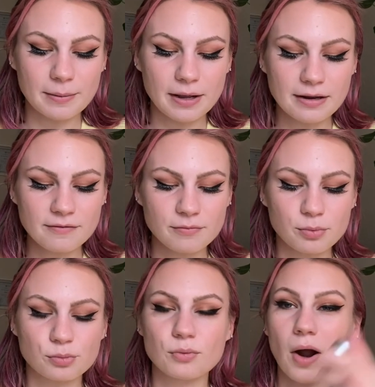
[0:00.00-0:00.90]
kind of
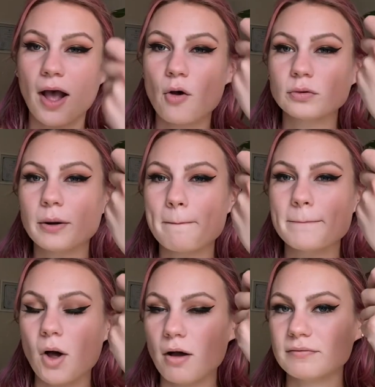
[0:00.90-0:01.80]
brown
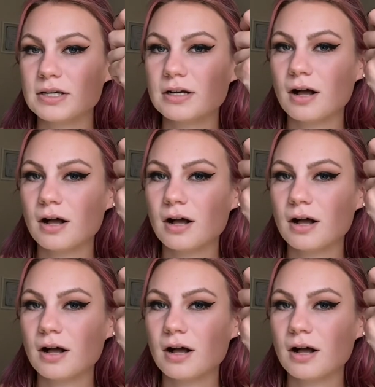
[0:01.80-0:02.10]
mauvey